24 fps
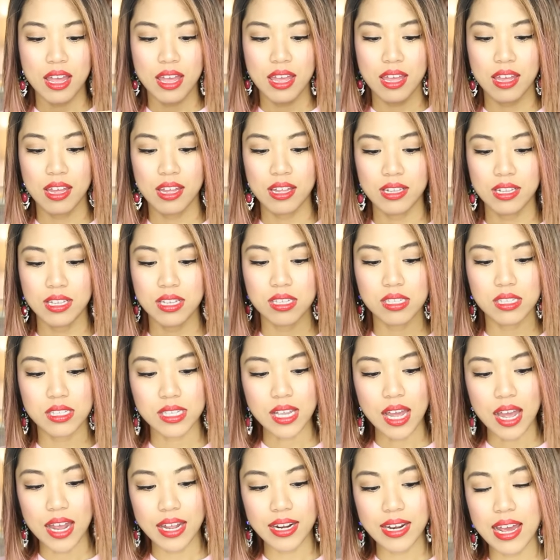and
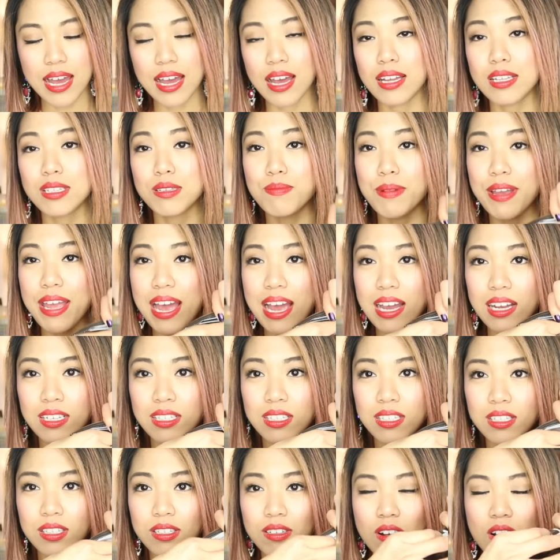inside has my
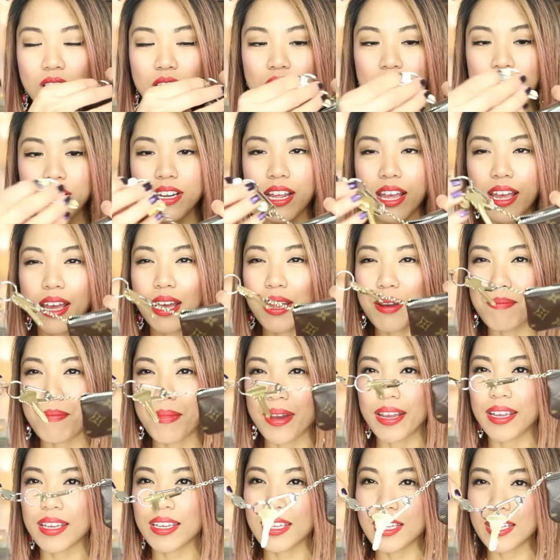access card and
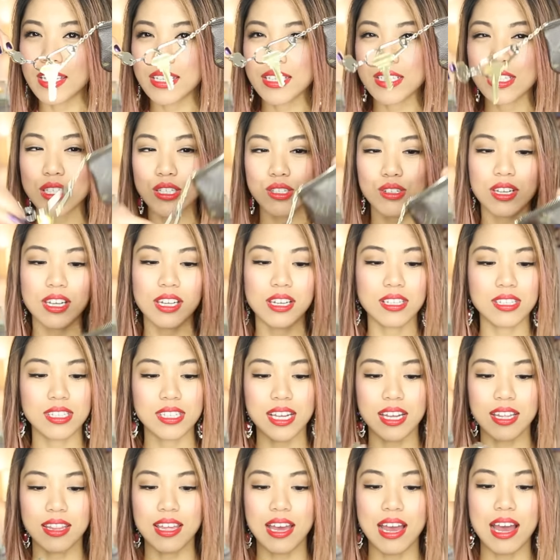my keys to get
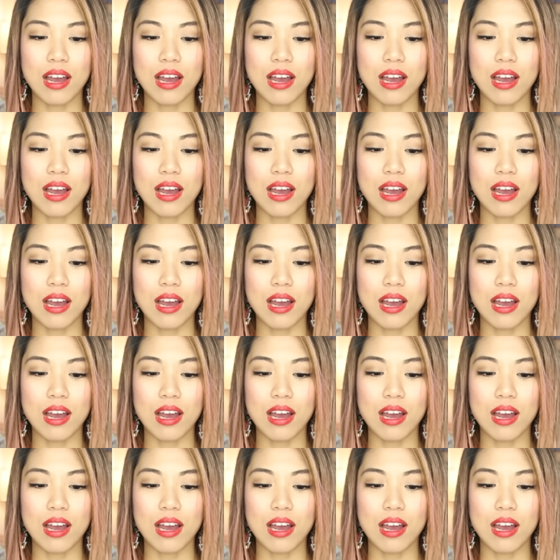inside the